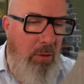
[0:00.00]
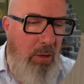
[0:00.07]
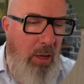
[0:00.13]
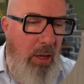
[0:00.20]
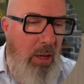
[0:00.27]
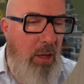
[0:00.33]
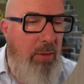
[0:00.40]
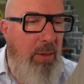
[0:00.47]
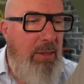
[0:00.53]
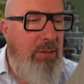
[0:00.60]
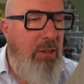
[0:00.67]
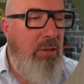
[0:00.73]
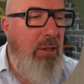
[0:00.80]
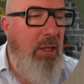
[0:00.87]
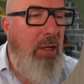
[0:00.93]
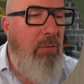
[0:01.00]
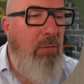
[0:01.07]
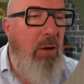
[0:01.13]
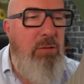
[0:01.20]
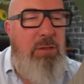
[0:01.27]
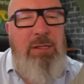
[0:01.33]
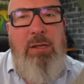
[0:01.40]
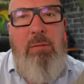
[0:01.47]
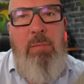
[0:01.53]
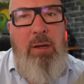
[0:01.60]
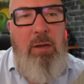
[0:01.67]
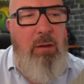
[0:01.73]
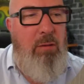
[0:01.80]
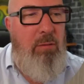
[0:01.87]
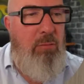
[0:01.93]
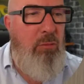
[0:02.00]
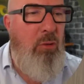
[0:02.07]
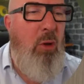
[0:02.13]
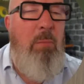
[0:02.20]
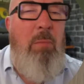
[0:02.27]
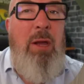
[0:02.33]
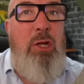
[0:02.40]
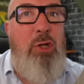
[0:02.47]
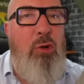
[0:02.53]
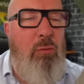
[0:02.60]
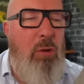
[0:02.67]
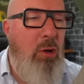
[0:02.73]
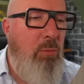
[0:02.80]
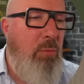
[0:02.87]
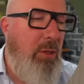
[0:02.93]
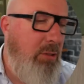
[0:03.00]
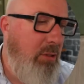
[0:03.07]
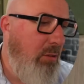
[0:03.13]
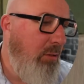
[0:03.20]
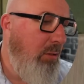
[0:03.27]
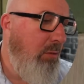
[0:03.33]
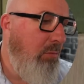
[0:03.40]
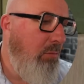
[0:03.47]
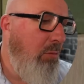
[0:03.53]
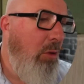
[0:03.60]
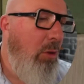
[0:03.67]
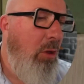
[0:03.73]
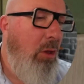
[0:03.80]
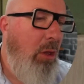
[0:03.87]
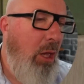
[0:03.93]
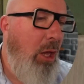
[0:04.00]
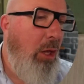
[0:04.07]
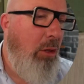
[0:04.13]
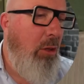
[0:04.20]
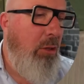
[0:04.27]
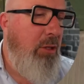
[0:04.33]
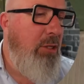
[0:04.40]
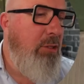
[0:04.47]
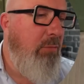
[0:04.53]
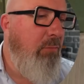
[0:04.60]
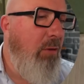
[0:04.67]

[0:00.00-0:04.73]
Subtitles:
That's a D road, so that's not a major road, but it's a decent